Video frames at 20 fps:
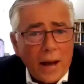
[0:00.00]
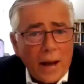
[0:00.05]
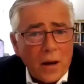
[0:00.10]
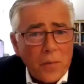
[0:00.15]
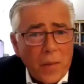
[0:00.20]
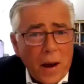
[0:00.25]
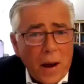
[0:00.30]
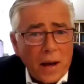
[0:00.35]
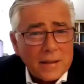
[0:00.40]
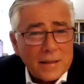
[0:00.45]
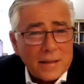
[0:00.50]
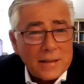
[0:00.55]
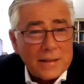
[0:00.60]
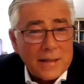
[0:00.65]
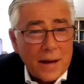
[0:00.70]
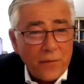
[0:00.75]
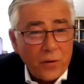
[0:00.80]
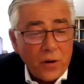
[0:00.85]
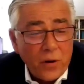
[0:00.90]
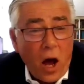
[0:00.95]
had about a
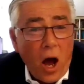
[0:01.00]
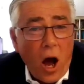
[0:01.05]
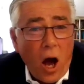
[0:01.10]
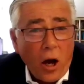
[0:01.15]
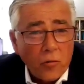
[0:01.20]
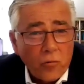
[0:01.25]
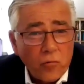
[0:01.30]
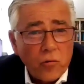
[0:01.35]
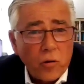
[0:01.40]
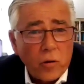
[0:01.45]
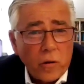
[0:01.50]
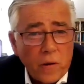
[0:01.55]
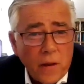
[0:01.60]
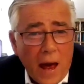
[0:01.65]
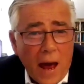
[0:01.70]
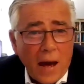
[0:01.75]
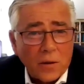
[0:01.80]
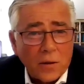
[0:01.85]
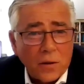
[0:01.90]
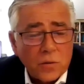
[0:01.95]

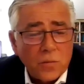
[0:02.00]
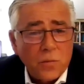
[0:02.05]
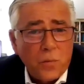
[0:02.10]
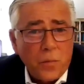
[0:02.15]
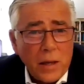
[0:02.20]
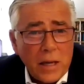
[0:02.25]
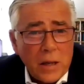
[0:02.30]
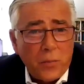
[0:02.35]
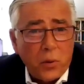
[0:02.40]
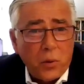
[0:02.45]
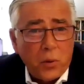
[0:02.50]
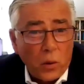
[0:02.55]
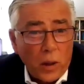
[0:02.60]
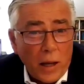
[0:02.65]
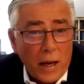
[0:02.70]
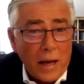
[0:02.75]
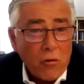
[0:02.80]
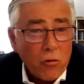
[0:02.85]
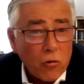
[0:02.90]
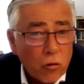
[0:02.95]
700,000
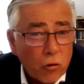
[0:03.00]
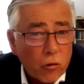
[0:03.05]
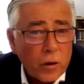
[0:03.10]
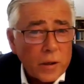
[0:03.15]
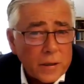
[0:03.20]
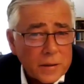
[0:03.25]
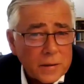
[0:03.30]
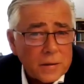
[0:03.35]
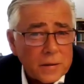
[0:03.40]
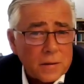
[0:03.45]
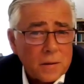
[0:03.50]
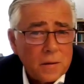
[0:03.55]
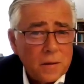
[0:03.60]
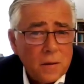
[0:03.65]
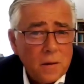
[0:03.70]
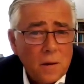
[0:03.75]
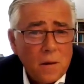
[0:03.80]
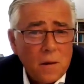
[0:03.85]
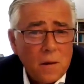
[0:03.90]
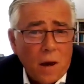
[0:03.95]
people increase
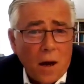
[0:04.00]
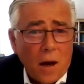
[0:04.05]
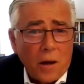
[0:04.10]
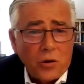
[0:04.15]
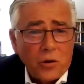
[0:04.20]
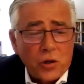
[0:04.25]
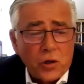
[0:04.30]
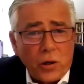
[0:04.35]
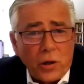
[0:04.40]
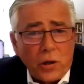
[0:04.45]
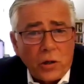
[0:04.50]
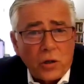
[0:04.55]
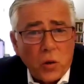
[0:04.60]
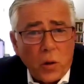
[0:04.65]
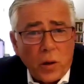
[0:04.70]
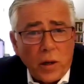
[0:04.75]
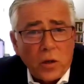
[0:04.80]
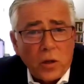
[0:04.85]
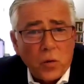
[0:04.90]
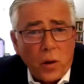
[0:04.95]
during
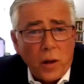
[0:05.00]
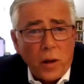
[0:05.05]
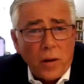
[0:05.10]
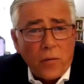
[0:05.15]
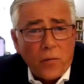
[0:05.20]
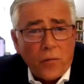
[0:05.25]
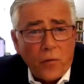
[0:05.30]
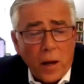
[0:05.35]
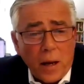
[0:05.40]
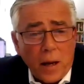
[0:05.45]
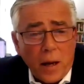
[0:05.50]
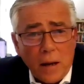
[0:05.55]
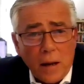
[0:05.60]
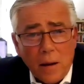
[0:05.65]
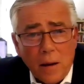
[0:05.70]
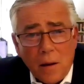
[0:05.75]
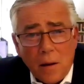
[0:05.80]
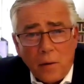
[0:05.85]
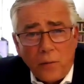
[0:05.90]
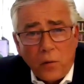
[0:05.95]

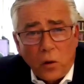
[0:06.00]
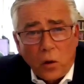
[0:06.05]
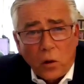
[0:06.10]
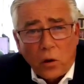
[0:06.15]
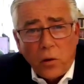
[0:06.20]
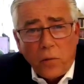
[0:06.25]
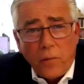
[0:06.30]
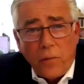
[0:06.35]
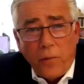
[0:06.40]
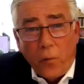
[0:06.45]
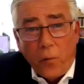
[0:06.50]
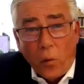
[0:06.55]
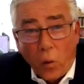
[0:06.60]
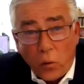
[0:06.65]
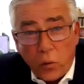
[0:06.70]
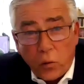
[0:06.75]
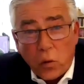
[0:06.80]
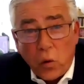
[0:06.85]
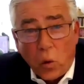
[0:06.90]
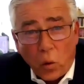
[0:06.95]
2023, if you look at
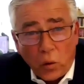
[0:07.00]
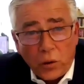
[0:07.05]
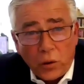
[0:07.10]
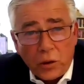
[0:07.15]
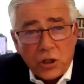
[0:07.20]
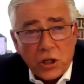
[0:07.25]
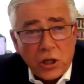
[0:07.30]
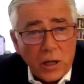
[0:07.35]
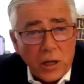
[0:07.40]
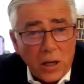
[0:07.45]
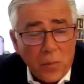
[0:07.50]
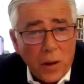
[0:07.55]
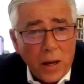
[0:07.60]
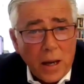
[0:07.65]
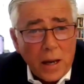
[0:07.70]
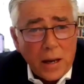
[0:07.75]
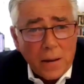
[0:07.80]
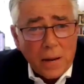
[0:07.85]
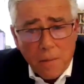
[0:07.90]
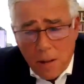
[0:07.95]
fourth quarter
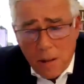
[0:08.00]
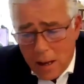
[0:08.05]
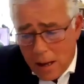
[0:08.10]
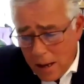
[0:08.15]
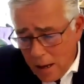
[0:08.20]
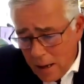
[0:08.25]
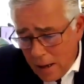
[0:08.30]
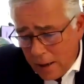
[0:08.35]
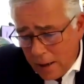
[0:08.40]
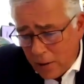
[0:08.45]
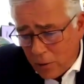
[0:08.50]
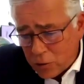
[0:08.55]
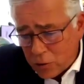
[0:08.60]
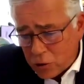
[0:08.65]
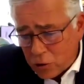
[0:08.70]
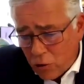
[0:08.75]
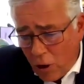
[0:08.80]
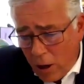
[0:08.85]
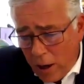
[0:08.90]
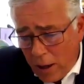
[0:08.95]
GDP in
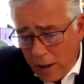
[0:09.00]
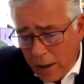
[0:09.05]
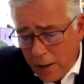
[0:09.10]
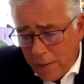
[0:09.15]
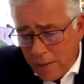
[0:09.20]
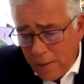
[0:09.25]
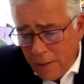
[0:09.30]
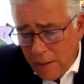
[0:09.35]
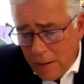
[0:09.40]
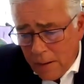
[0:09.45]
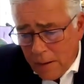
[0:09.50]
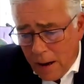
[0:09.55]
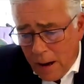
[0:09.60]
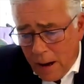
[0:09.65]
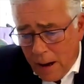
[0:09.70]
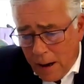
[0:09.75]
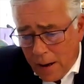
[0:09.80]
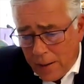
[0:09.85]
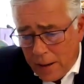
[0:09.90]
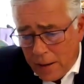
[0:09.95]
Australia,
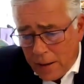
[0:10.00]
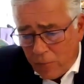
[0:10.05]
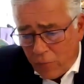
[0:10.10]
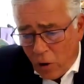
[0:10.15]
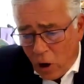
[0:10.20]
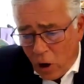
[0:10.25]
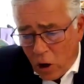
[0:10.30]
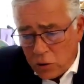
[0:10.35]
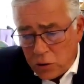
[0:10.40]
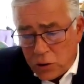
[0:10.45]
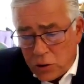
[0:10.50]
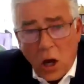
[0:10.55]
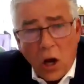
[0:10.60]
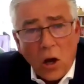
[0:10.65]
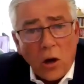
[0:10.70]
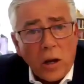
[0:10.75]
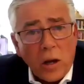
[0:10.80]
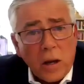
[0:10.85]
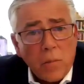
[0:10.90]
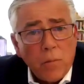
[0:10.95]
it rose
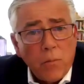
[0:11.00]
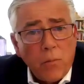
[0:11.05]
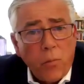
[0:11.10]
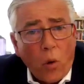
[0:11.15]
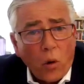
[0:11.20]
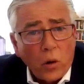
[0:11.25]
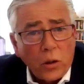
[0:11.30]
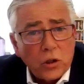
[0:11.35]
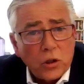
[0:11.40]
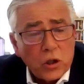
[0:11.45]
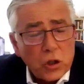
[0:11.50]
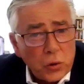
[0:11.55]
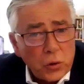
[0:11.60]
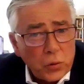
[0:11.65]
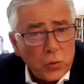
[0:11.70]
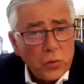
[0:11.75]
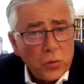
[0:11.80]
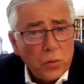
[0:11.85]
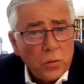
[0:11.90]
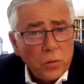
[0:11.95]
only
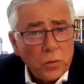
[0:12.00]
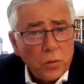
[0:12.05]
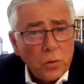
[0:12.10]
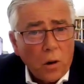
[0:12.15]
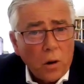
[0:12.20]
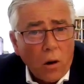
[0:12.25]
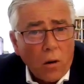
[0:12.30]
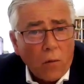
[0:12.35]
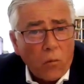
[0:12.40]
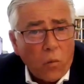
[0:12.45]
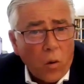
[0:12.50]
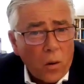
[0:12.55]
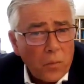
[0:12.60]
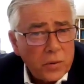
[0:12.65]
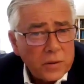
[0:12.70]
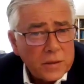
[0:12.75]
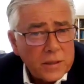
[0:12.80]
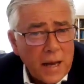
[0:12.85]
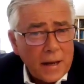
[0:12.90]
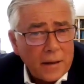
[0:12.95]
0.2 of
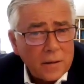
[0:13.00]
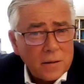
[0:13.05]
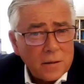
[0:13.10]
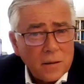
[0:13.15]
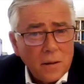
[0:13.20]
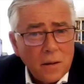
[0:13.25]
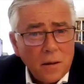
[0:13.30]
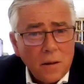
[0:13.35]
1%.